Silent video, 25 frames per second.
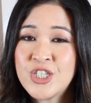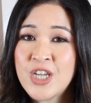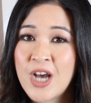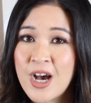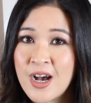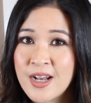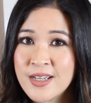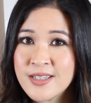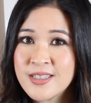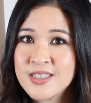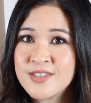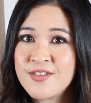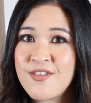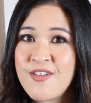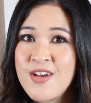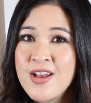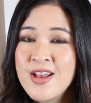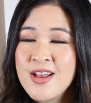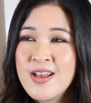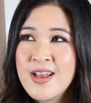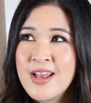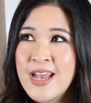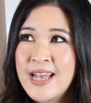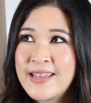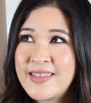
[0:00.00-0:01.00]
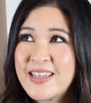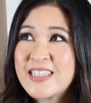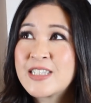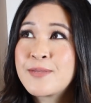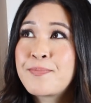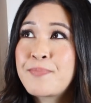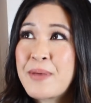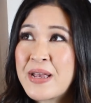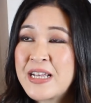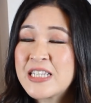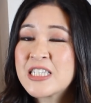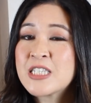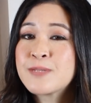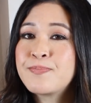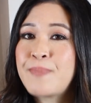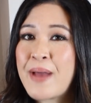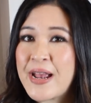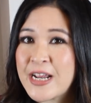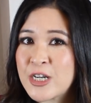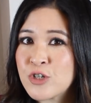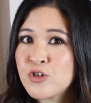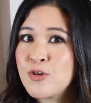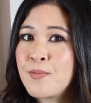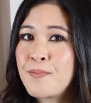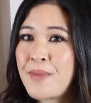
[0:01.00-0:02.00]
there's a big
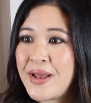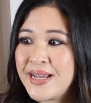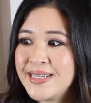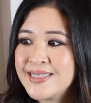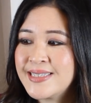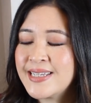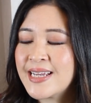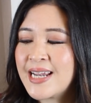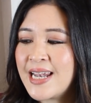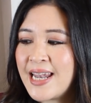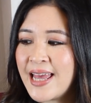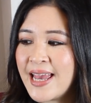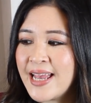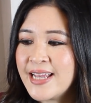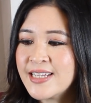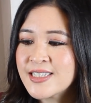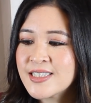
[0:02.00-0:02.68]
spectrum basically.